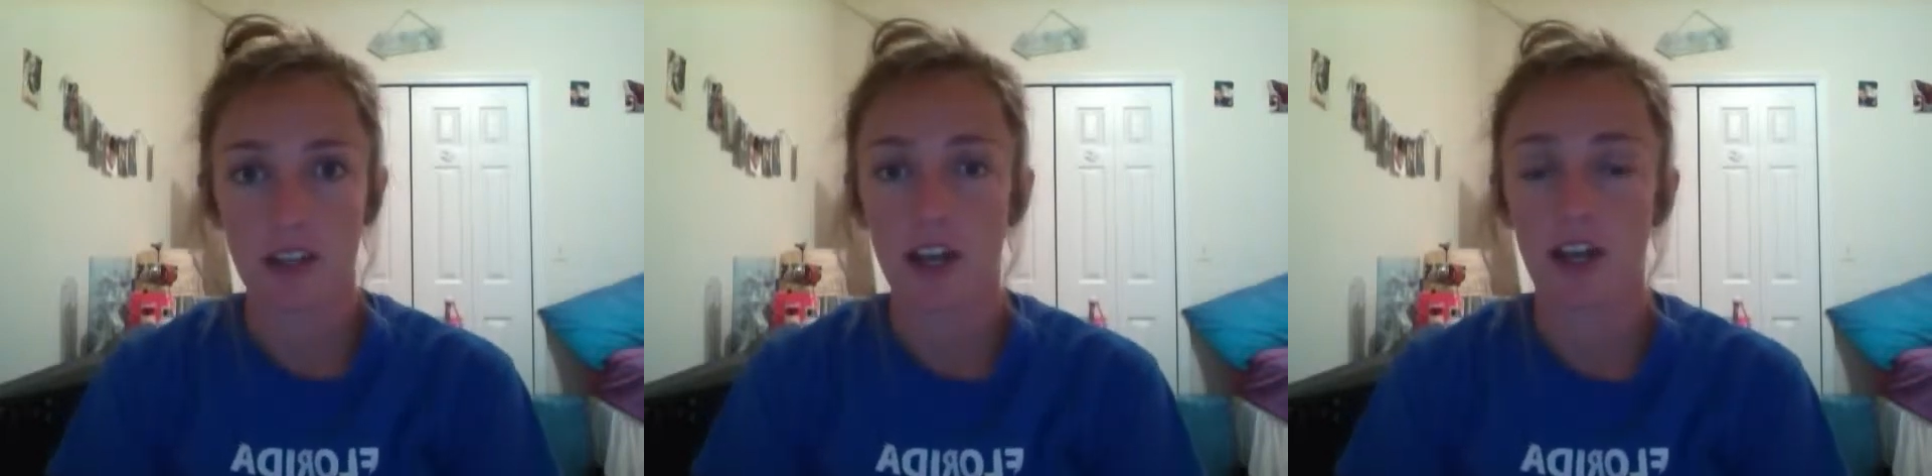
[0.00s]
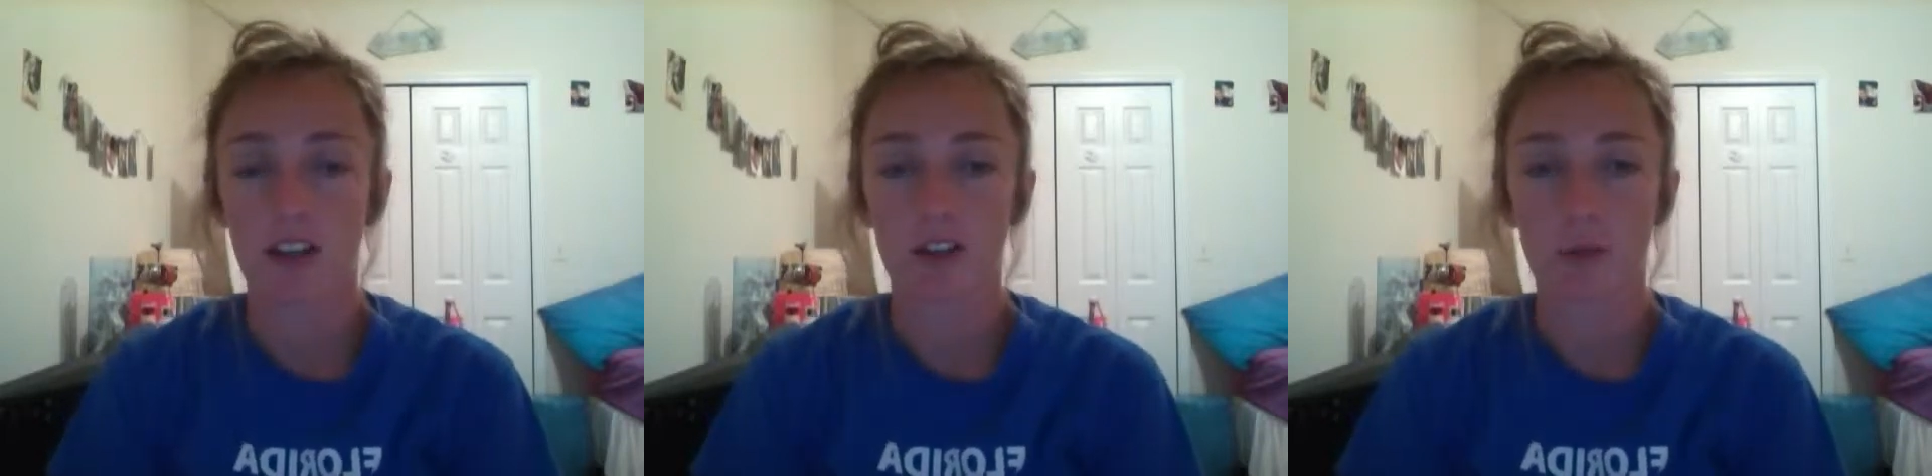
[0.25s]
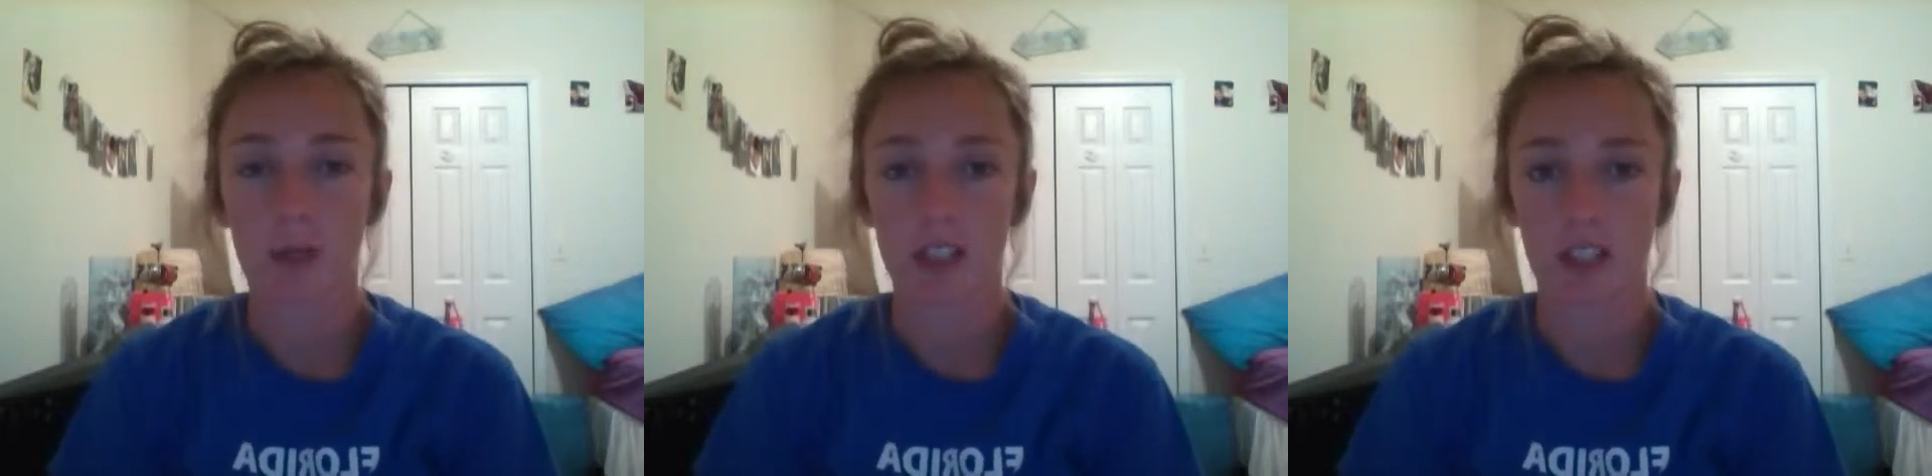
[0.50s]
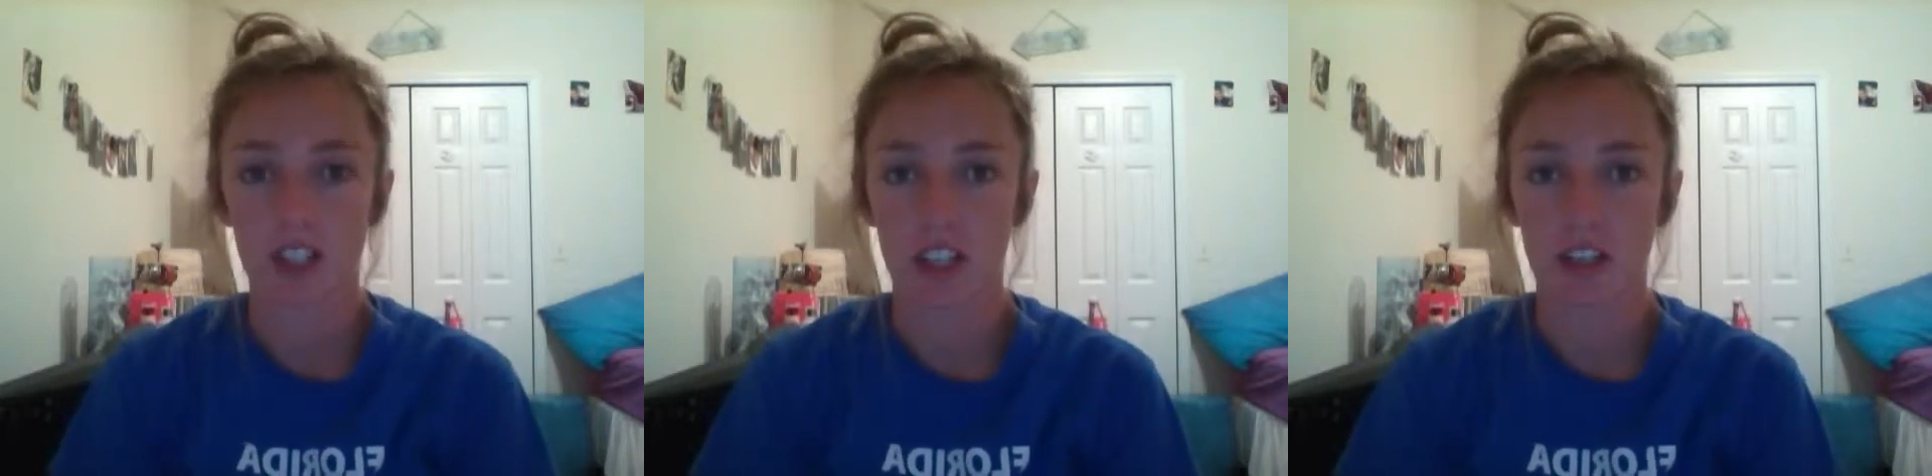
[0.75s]
of
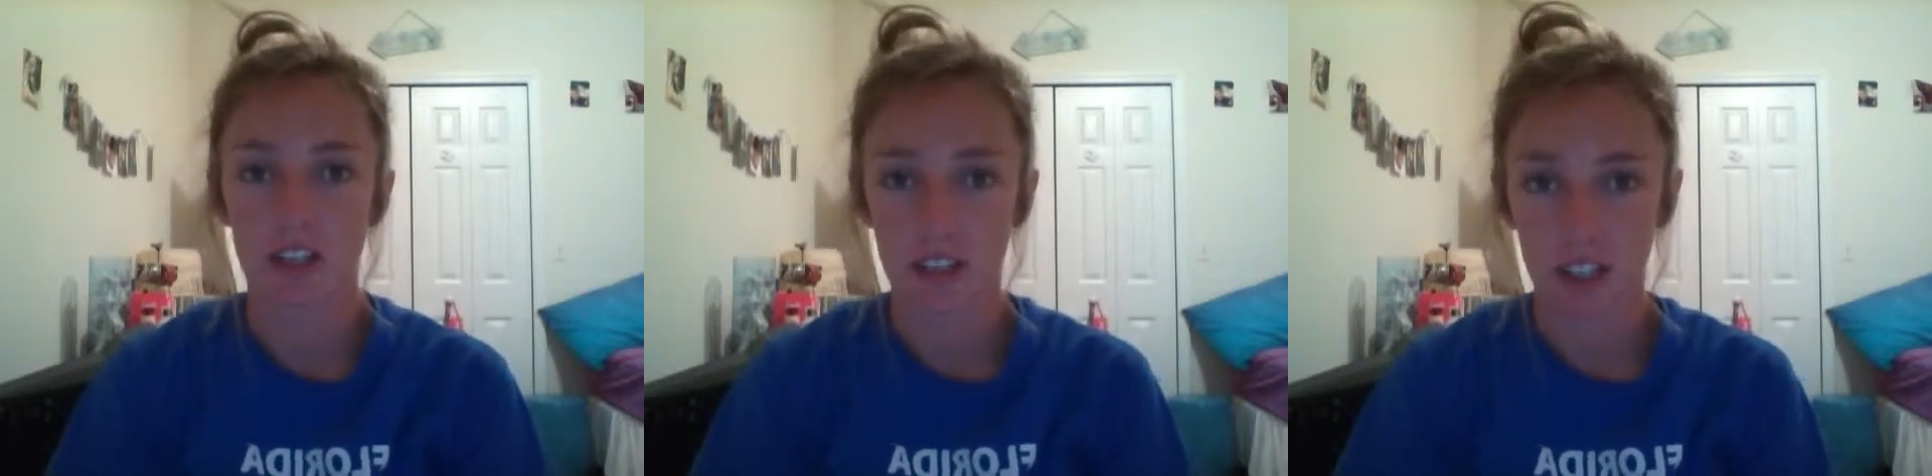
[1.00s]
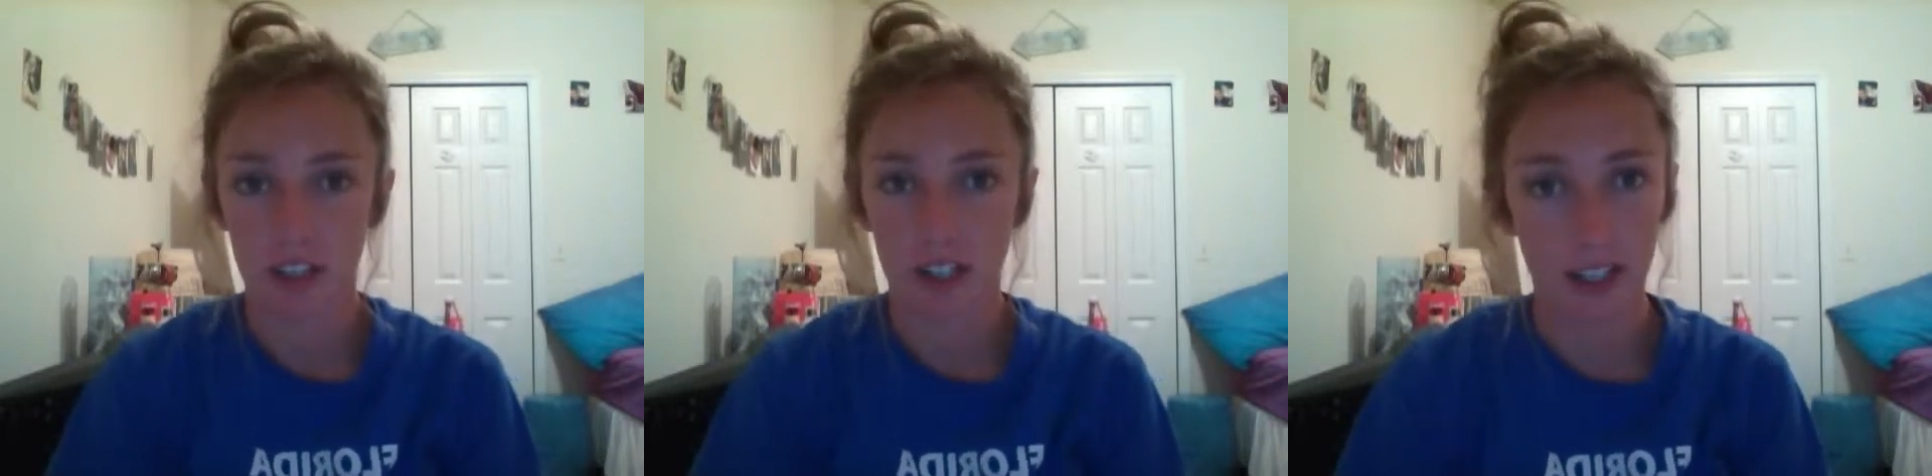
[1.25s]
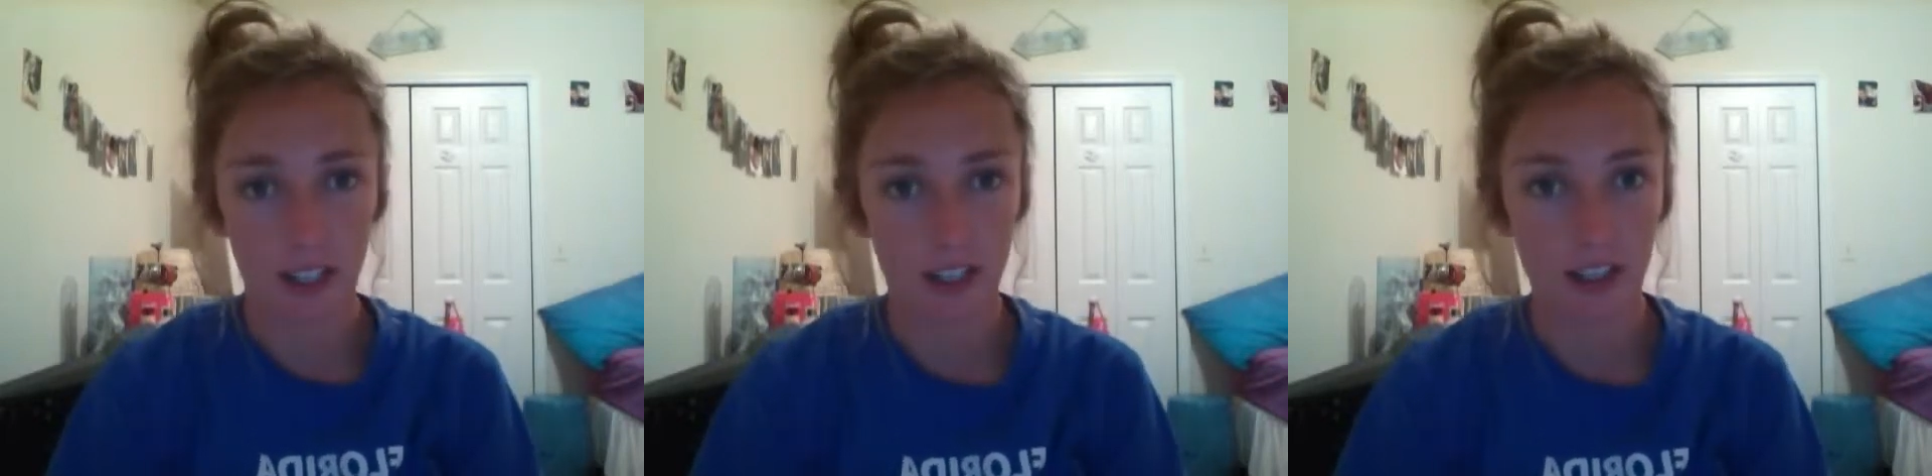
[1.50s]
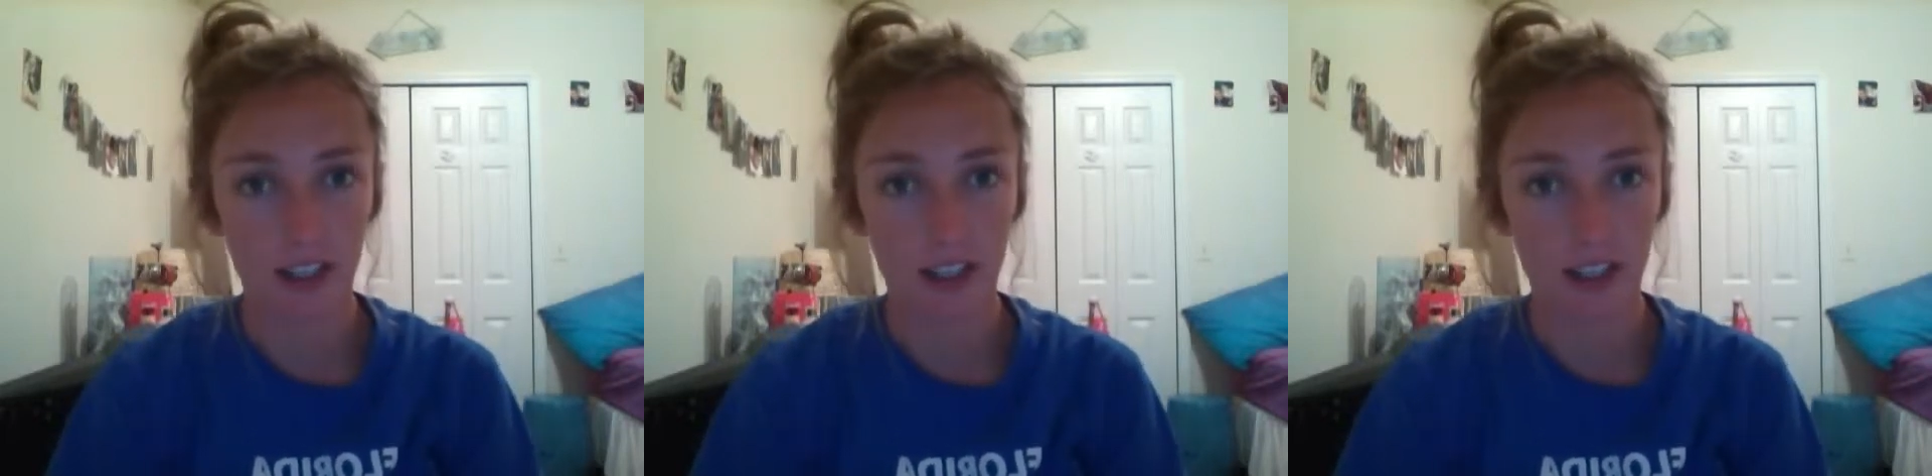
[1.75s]
Piaget's theory,